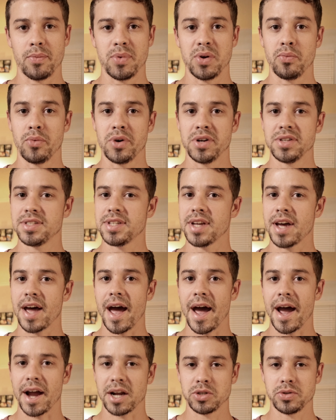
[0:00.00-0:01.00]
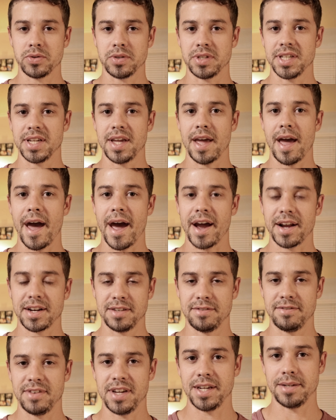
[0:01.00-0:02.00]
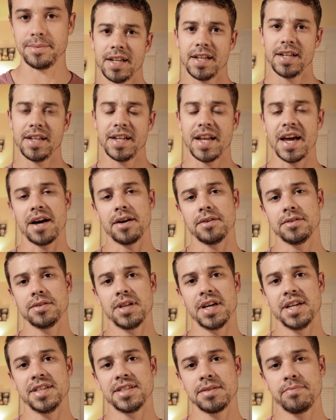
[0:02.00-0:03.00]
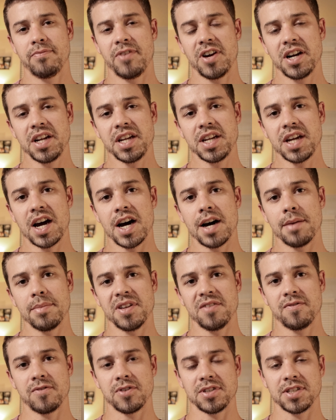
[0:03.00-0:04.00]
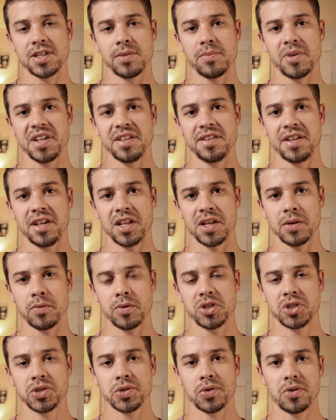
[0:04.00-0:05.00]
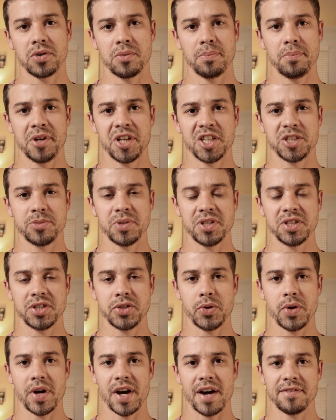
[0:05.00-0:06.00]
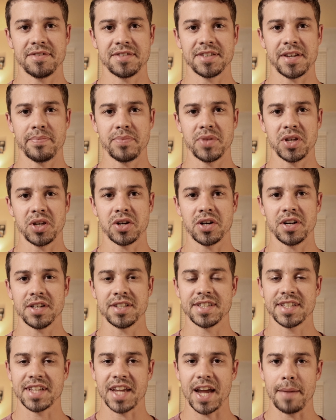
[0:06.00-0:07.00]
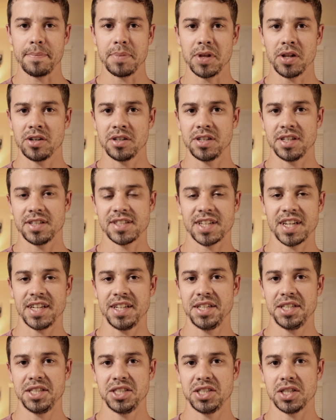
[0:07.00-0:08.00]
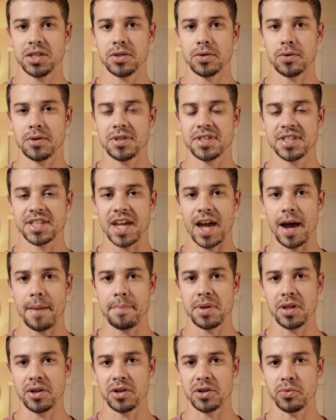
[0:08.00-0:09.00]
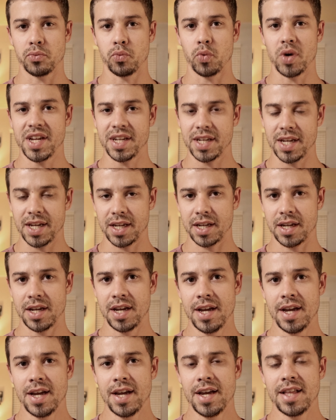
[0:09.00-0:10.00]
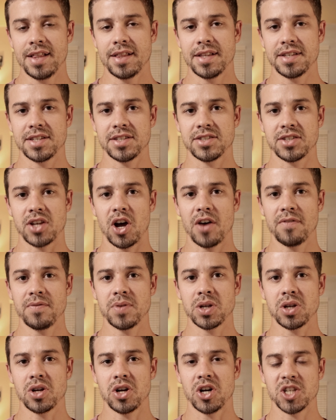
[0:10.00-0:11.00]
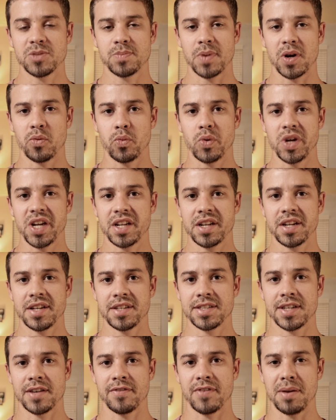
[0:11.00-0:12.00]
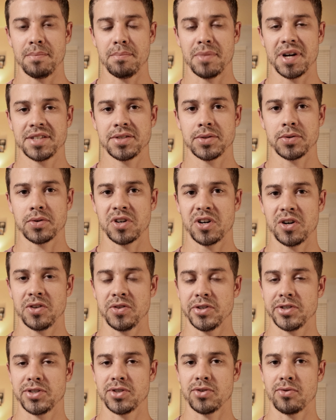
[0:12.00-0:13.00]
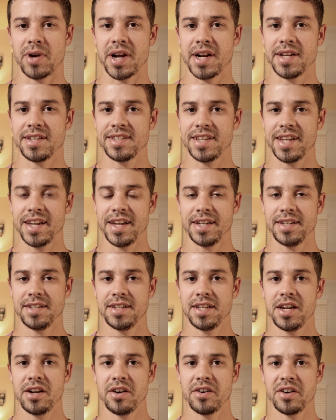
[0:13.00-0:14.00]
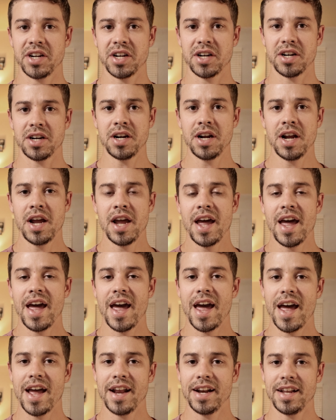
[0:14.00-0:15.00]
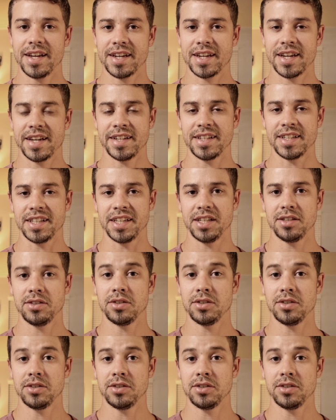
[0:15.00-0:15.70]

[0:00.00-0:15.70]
we want to actually activate. Now, it's very common for somebody dealing with shoulder impingement to have something called scapular dyskinesia or scapular winging. This is often caused by weakness of a muscle called the serratus anterior, and it can lead